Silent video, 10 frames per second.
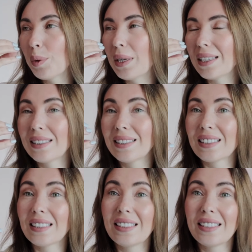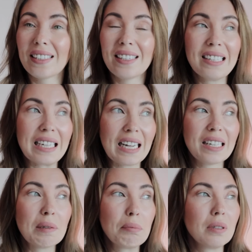you get this like
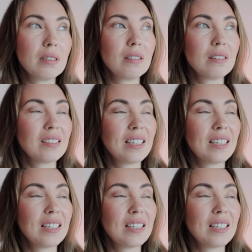incredible